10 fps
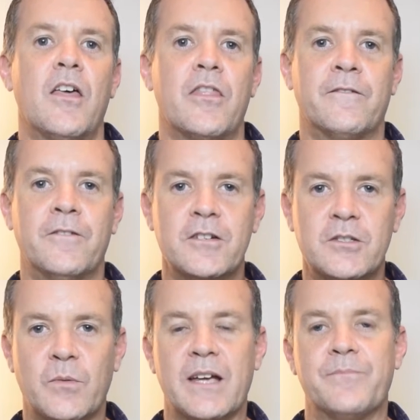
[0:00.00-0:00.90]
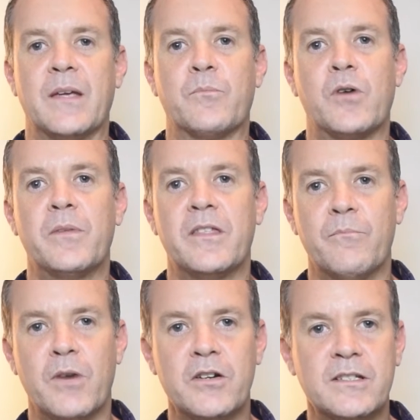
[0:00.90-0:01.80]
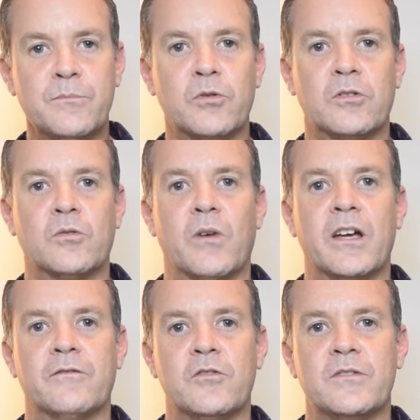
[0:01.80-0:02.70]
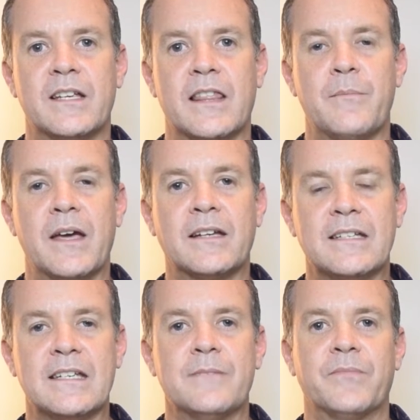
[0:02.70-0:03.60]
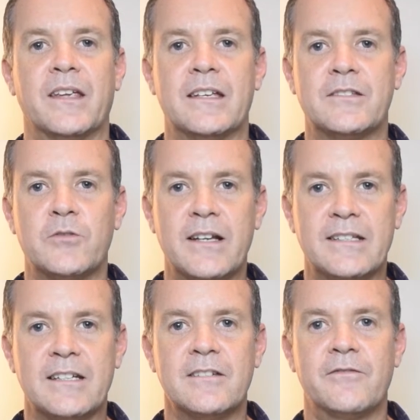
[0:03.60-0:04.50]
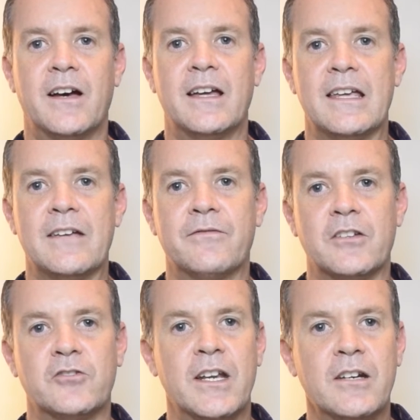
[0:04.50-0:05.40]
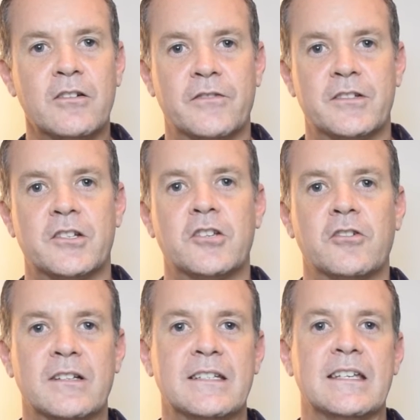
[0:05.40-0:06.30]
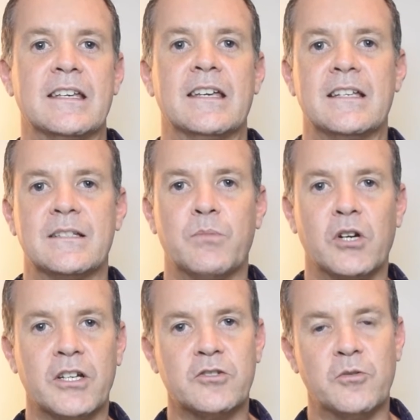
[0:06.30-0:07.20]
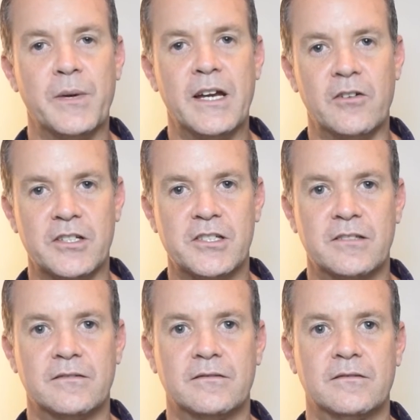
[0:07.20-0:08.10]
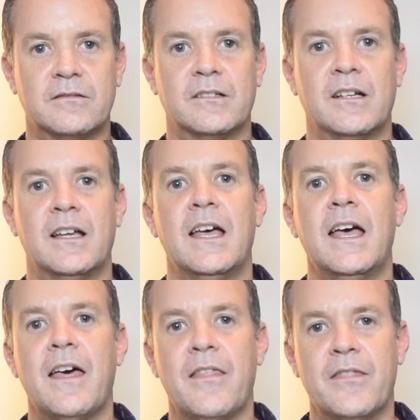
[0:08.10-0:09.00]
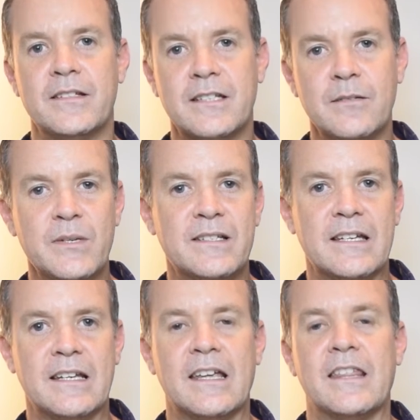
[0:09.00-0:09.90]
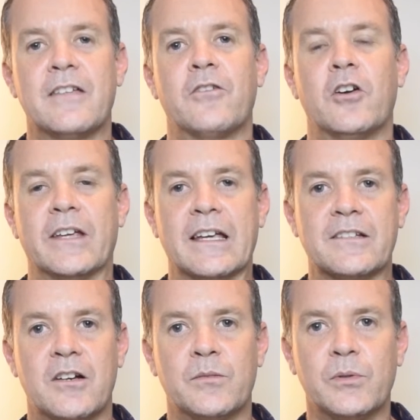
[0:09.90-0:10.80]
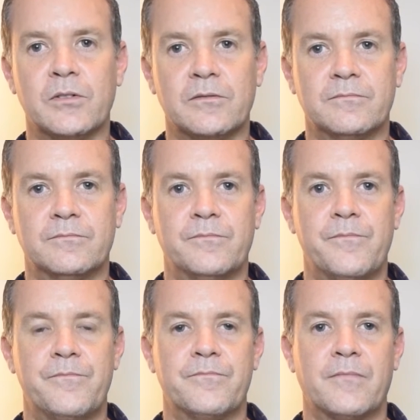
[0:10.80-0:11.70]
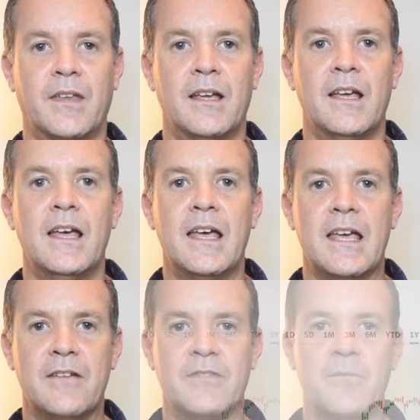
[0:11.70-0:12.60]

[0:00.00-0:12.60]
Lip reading: The first way, and probably the most important way of using the MACD, is to identify if the trend of a security is bullish or bearish. This seen in the following example. If the